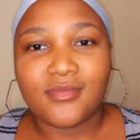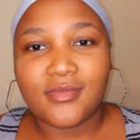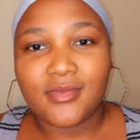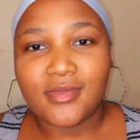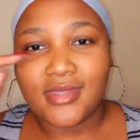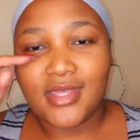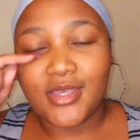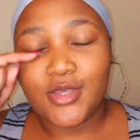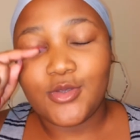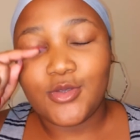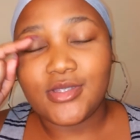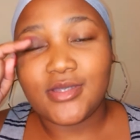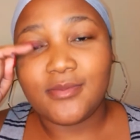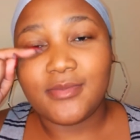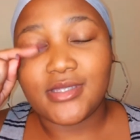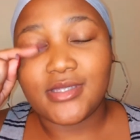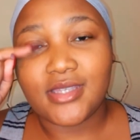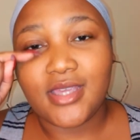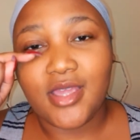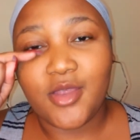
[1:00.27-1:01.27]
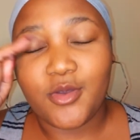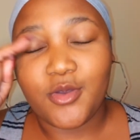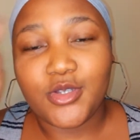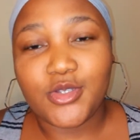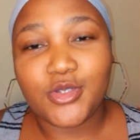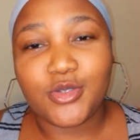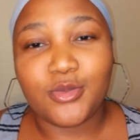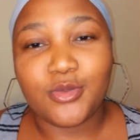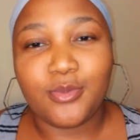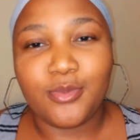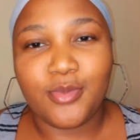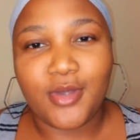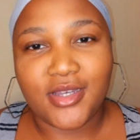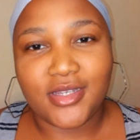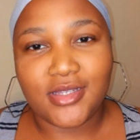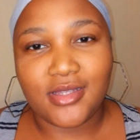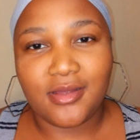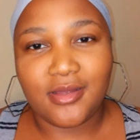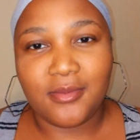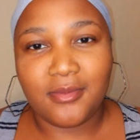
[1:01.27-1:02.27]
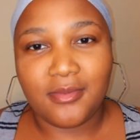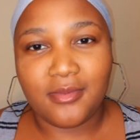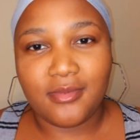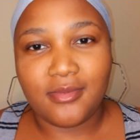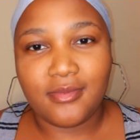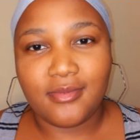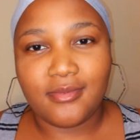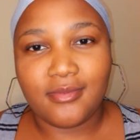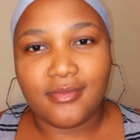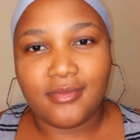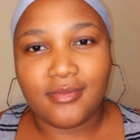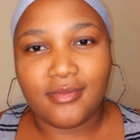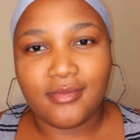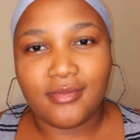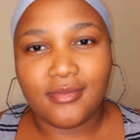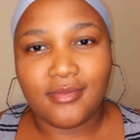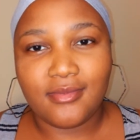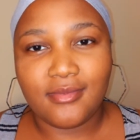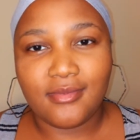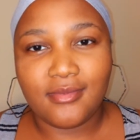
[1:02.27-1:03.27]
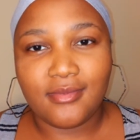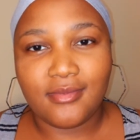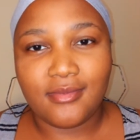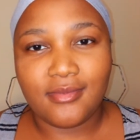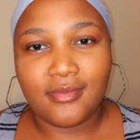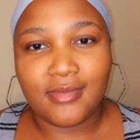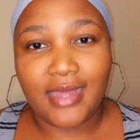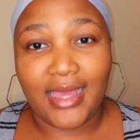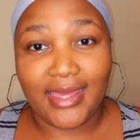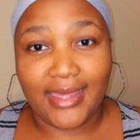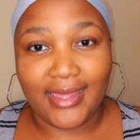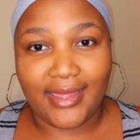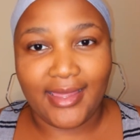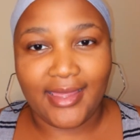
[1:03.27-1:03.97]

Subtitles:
they use a mascara to brush them, I get.